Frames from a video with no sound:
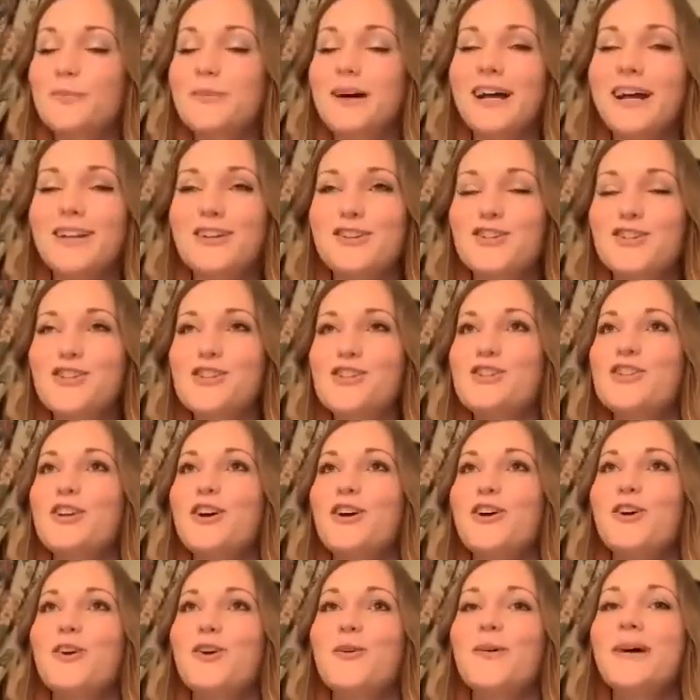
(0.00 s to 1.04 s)
much.
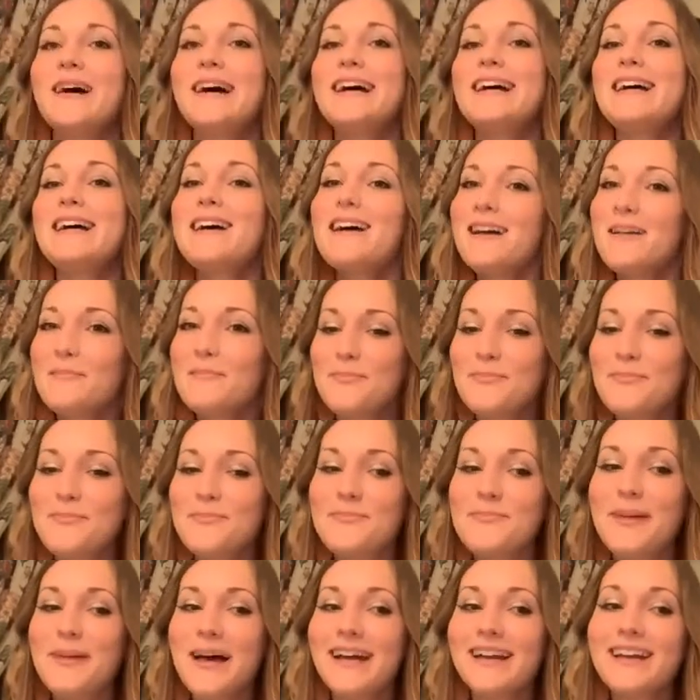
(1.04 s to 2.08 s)
So
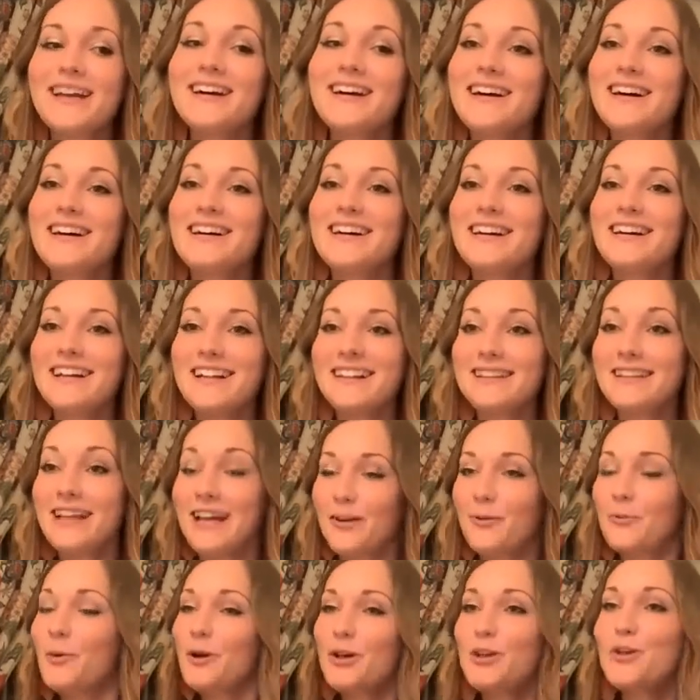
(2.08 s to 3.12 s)
Becca,
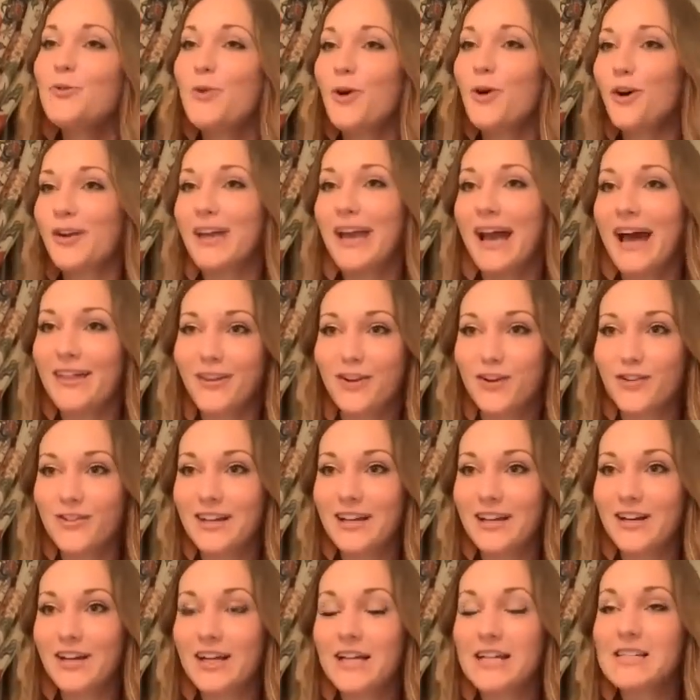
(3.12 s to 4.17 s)
like what you all gathered
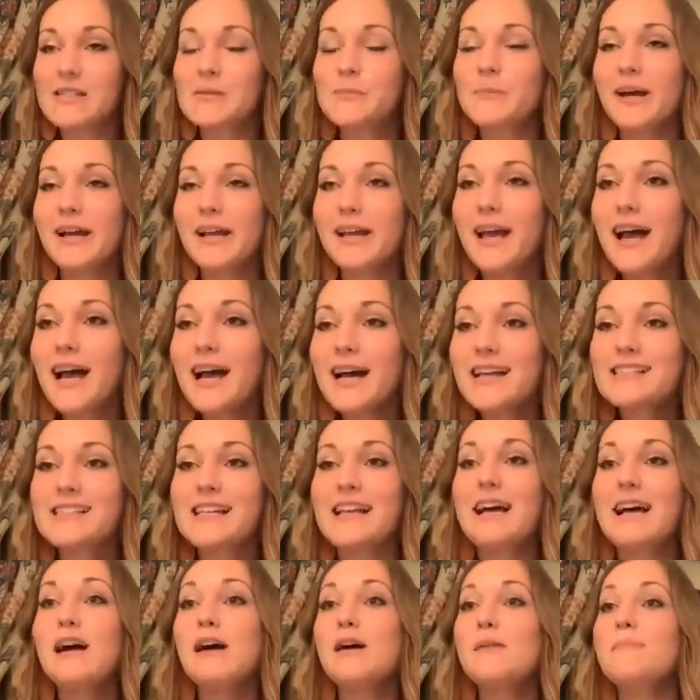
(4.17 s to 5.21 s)
there is Becca has
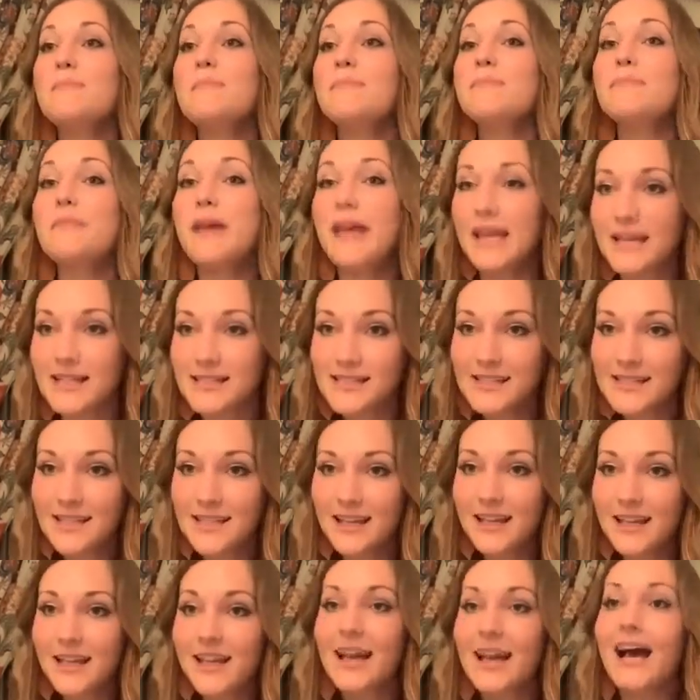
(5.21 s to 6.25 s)

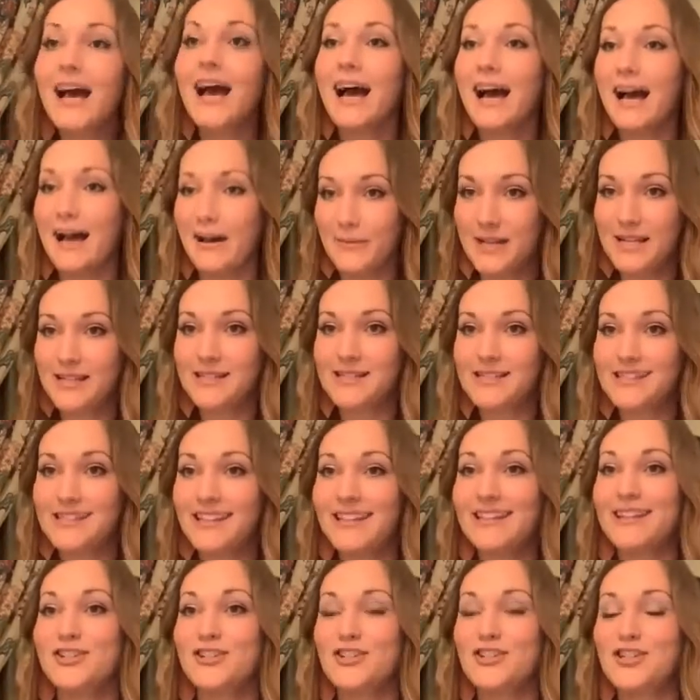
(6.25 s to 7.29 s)
amazing habits
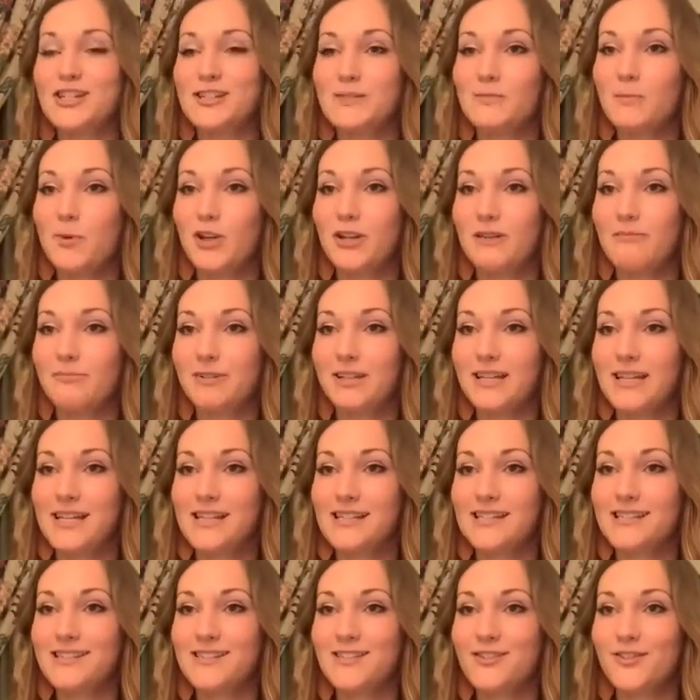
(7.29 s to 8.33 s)
that she's put in
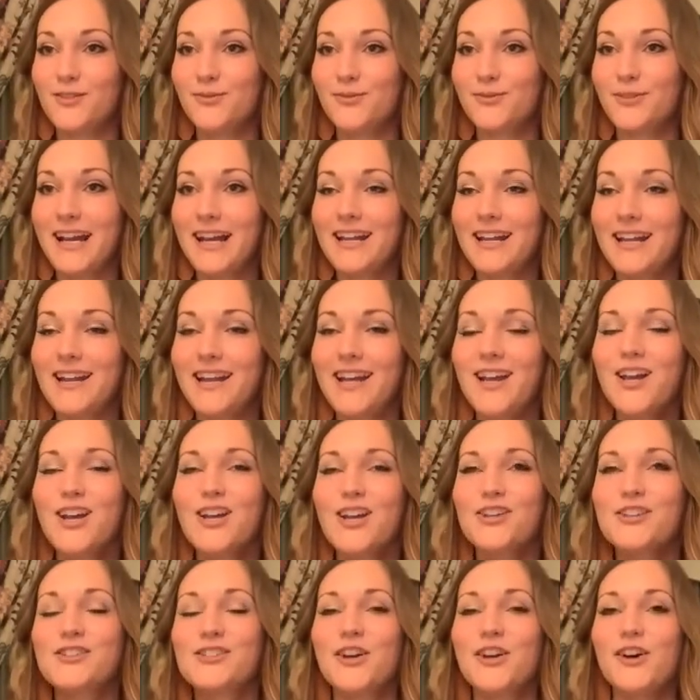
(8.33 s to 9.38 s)
place. right?
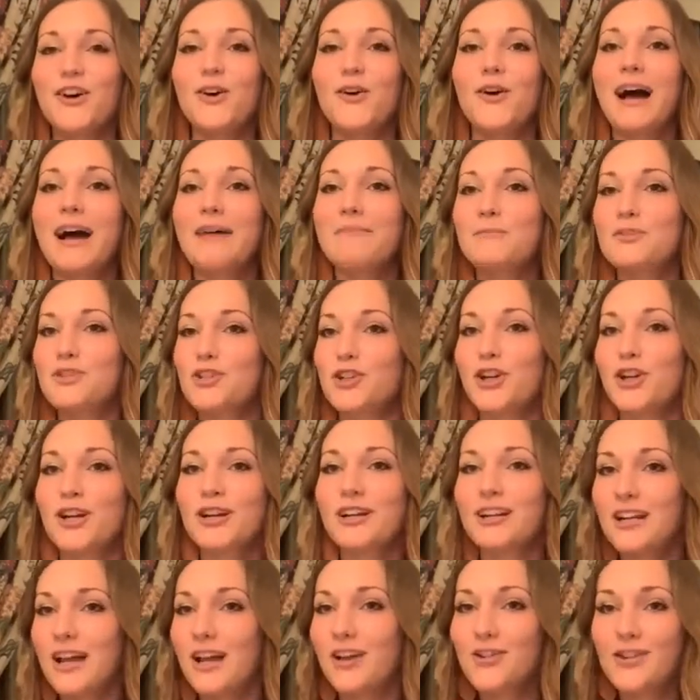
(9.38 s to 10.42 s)
So I'm sure
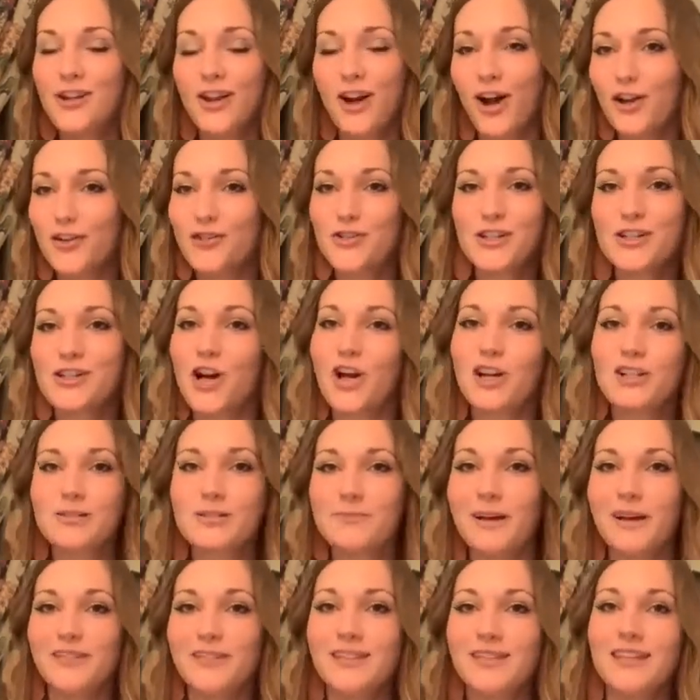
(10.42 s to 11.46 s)
Audrey talked
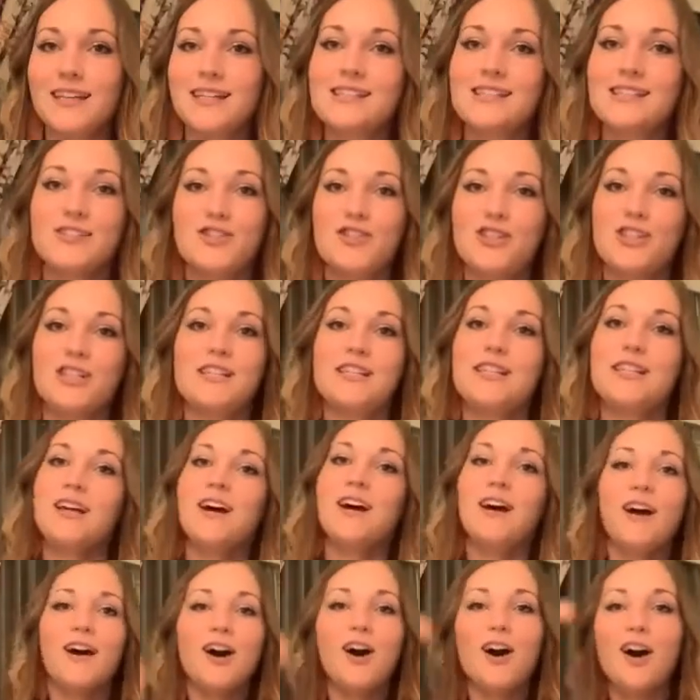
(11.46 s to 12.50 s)
about this, and she
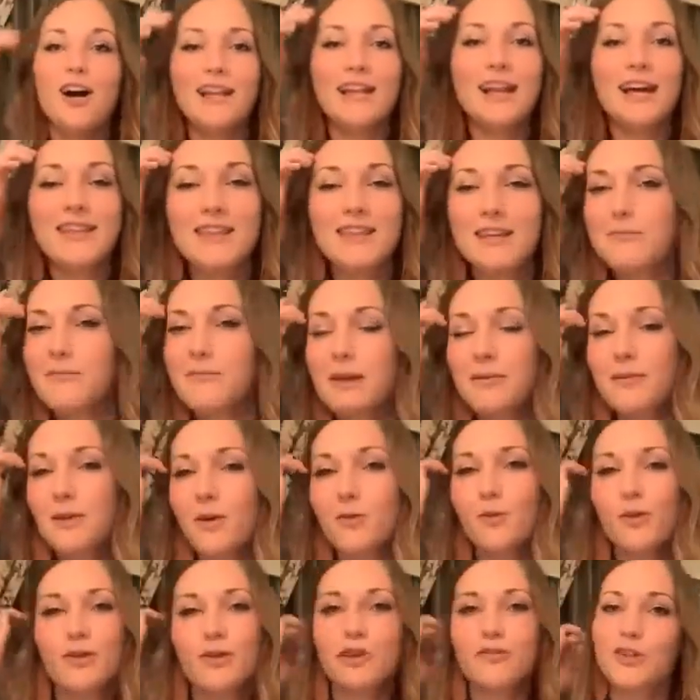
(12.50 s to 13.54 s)
I think maybe on
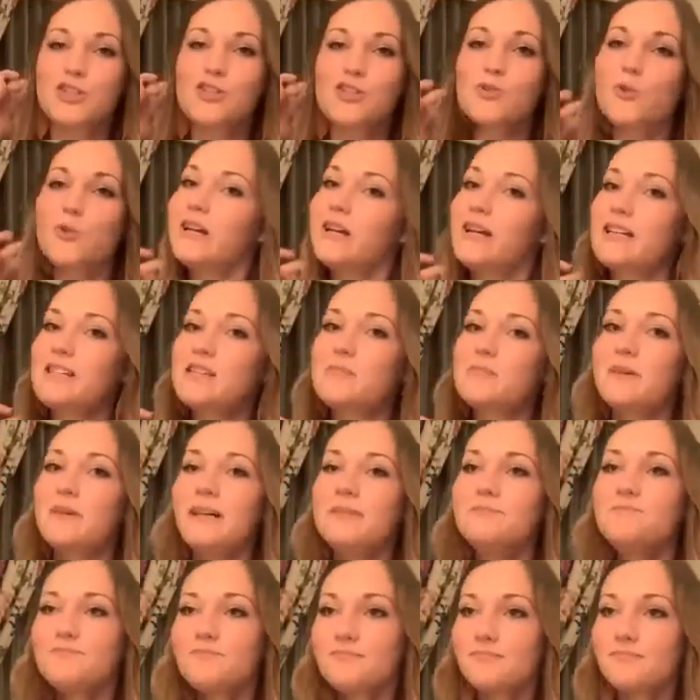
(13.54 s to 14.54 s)
one of her stories, but